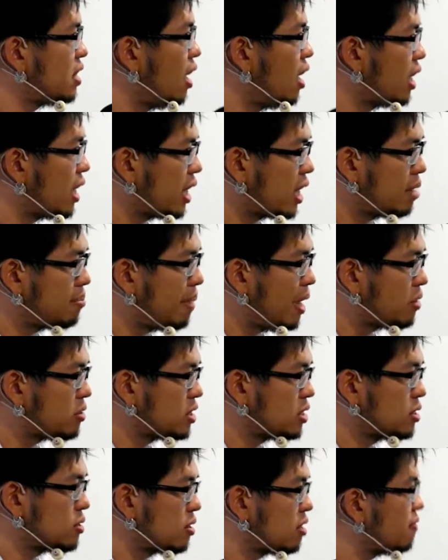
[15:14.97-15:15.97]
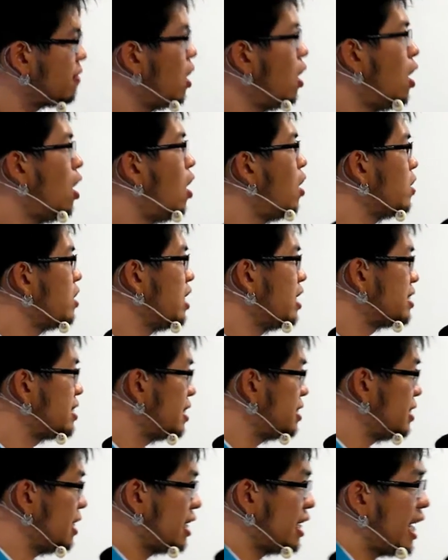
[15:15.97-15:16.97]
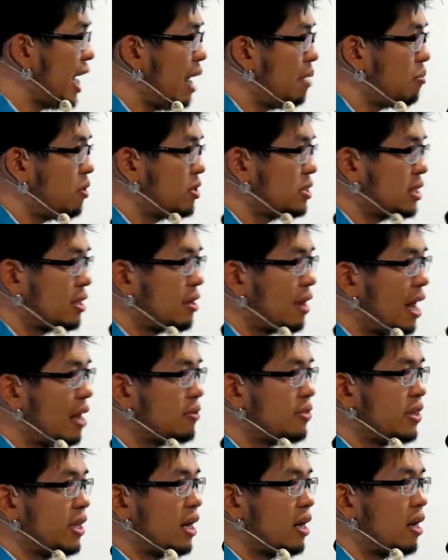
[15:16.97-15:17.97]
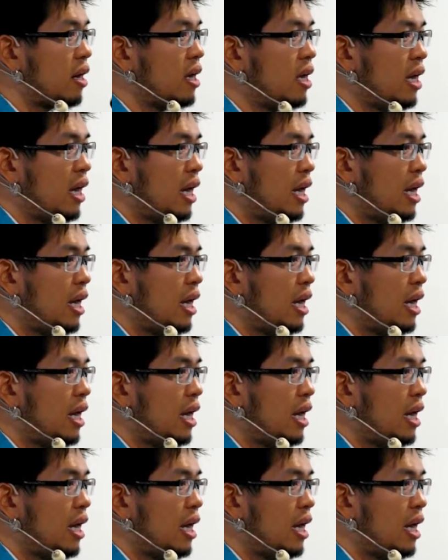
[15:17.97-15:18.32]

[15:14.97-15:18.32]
talking about just sort of all the existing cameras that are out there.